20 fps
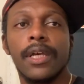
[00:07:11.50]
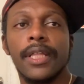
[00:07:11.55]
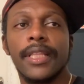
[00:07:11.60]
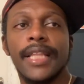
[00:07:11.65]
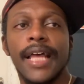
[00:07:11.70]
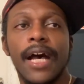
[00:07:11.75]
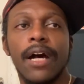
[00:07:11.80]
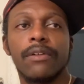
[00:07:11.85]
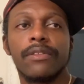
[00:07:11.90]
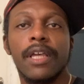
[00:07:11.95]

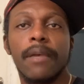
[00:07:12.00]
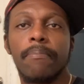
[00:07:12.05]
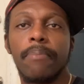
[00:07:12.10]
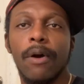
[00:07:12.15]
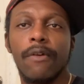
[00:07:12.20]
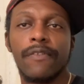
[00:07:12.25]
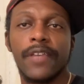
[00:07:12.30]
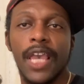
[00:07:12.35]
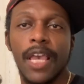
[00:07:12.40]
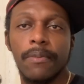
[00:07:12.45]
Now, they're
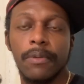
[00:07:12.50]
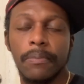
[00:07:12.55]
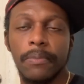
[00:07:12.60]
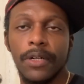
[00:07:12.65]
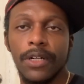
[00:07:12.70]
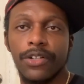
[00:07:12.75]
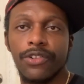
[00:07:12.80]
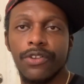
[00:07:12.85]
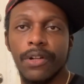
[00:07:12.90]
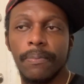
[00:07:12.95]
both capable of
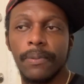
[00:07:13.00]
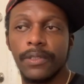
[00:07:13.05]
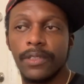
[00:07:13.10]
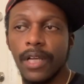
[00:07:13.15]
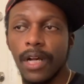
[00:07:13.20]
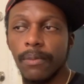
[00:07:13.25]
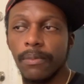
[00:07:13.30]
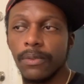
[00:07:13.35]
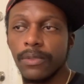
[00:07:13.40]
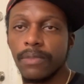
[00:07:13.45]

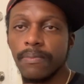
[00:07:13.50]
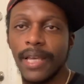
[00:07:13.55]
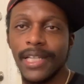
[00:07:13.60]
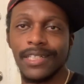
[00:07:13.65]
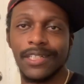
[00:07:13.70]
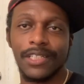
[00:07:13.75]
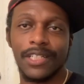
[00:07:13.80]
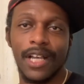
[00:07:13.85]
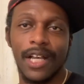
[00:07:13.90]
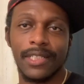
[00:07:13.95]
triple-doubles.
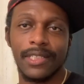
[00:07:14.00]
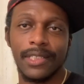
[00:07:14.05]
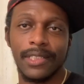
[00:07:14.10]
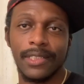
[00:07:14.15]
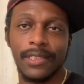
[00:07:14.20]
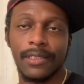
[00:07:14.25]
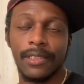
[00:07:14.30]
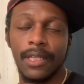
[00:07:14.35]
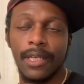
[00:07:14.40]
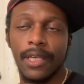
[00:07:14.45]
Magic
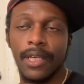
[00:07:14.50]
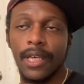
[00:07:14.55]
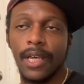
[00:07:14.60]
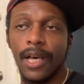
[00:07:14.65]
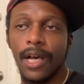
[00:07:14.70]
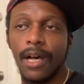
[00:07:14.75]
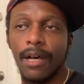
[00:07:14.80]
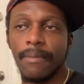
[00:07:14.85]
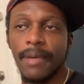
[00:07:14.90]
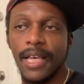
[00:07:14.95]
Johnson
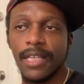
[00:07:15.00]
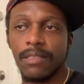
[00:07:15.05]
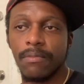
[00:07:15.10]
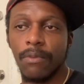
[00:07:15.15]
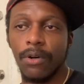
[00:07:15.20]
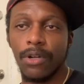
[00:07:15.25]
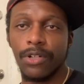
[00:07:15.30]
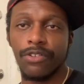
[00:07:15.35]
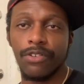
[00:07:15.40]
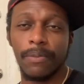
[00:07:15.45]
has
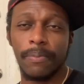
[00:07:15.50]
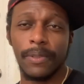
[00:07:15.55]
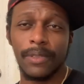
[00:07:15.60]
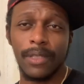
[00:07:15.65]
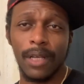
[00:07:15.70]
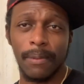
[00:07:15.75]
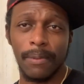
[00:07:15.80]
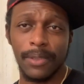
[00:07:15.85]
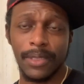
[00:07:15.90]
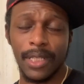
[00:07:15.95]
more
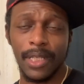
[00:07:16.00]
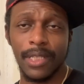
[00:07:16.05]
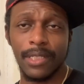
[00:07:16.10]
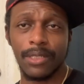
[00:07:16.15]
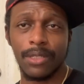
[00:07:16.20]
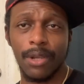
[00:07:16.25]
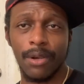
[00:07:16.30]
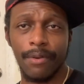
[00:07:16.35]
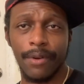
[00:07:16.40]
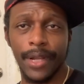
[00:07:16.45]
triple-doubles in his
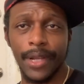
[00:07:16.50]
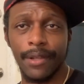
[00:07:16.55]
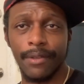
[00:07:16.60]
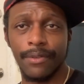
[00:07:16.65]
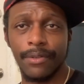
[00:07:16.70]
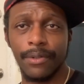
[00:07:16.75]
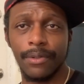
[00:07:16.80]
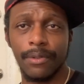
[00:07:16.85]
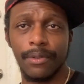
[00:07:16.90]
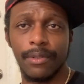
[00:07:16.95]
career
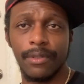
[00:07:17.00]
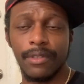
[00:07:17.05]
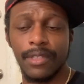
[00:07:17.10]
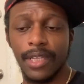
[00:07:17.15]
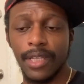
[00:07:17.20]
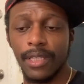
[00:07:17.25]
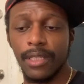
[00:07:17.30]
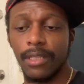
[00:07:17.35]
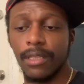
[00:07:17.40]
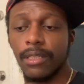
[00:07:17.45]

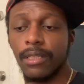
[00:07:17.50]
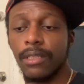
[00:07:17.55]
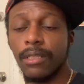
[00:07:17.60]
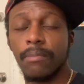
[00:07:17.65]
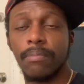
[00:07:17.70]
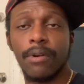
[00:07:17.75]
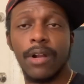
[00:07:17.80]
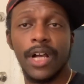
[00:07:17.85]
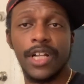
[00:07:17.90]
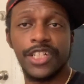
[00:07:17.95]
than
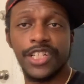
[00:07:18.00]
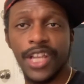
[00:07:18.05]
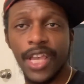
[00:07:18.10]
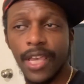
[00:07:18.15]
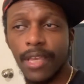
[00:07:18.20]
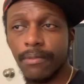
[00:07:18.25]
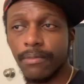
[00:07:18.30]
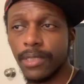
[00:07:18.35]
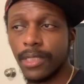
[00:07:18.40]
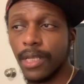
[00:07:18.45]
LeBron
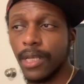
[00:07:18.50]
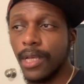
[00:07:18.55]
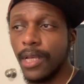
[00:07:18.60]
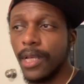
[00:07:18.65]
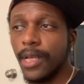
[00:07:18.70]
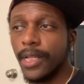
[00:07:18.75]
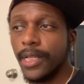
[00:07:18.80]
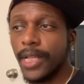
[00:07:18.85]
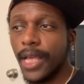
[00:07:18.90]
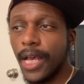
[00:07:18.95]
James.
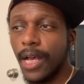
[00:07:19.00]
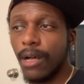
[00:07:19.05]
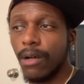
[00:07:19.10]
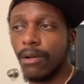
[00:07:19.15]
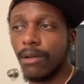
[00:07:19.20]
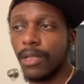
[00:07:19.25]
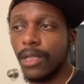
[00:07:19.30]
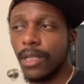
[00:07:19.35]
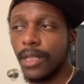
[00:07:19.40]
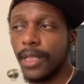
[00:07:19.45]
Now,
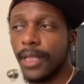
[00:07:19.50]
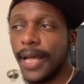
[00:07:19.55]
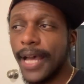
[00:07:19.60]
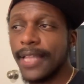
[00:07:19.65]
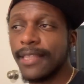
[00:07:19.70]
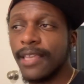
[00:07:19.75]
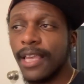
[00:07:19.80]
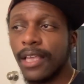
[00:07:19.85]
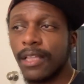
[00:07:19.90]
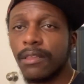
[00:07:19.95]
I
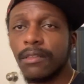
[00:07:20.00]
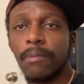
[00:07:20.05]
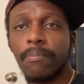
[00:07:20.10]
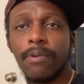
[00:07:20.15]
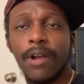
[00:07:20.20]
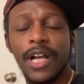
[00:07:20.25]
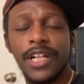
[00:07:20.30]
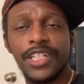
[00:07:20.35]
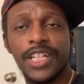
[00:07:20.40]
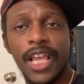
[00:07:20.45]
think
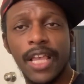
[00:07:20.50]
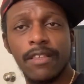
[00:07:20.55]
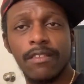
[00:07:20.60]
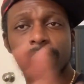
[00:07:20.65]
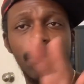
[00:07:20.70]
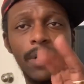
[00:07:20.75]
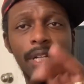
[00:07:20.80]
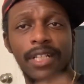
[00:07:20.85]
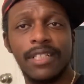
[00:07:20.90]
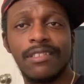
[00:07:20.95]
LeBron James
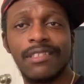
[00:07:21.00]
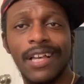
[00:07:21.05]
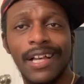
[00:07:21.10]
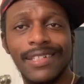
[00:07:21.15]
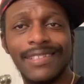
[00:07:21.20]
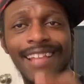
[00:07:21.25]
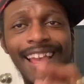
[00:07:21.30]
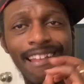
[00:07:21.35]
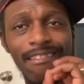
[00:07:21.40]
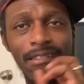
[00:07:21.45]
would have tucked
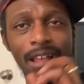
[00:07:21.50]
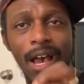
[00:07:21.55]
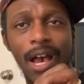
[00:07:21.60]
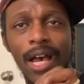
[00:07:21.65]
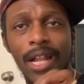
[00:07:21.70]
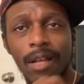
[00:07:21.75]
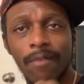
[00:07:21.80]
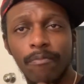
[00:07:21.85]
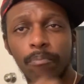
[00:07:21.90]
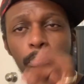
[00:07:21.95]
that nod
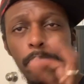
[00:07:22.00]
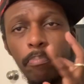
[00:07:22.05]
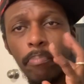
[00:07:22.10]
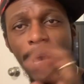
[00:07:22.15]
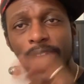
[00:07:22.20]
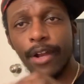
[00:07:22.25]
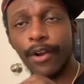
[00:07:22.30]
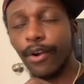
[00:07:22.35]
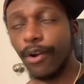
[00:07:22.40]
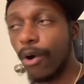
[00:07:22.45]
of
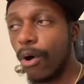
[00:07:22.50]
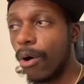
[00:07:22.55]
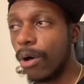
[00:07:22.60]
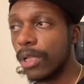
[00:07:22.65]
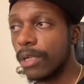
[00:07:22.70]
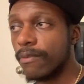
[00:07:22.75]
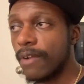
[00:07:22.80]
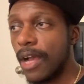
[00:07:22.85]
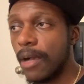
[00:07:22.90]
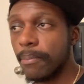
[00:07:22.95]
better
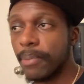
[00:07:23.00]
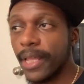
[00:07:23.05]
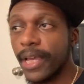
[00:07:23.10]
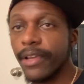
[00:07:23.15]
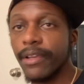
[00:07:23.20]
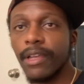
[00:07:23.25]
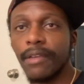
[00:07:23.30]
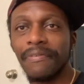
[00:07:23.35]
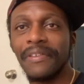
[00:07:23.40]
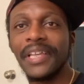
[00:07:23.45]
all-around player
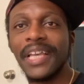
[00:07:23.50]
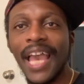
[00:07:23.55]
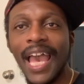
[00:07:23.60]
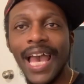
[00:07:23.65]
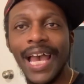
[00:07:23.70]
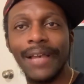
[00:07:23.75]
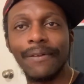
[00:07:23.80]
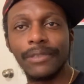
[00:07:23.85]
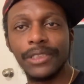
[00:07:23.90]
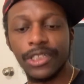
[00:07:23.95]
if he could
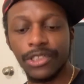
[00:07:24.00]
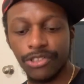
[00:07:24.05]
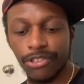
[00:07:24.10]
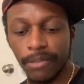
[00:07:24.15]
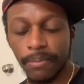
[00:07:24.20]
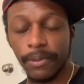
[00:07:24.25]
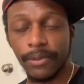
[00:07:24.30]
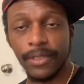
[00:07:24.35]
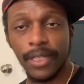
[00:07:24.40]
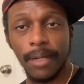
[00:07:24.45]
average a
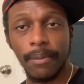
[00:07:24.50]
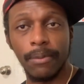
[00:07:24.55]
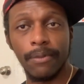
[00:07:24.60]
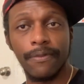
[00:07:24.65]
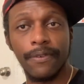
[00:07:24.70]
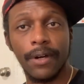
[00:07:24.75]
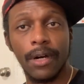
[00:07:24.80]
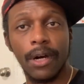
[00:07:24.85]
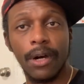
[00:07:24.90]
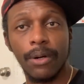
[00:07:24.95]
triple-double
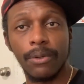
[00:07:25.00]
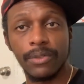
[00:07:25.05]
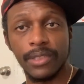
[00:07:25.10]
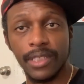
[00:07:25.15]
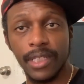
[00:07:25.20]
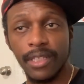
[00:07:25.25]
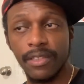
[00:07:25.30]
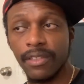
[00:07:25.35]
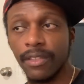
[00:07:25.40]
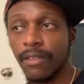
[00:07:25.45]
for a whole
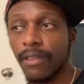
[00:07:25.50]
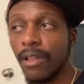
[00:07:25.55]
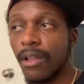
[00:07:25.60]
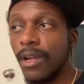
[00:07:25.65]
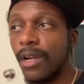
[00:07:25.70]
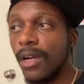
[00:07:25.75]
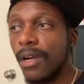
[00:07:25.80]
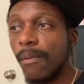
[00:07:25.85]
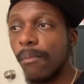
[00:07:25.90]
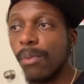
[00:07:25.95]
season.
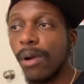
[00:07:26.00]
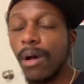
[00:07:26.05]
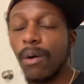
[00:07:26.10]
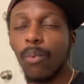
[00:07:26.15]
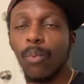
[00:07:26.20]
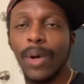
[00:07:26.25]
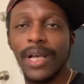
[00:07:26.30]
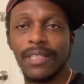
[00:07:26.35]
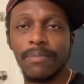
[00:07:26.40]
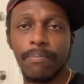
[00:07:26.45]
But
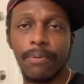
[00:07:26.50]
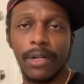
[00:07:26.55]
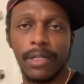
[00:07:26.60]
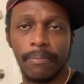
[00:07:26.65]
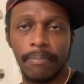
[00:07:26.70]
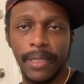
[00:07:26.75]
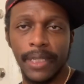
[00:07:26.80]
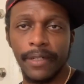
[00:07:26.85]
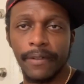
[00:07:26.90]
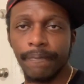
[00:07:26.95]
Westbrook
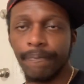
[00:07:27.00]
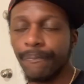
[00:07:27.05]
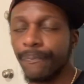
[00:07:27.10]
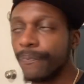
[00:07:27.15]
beat him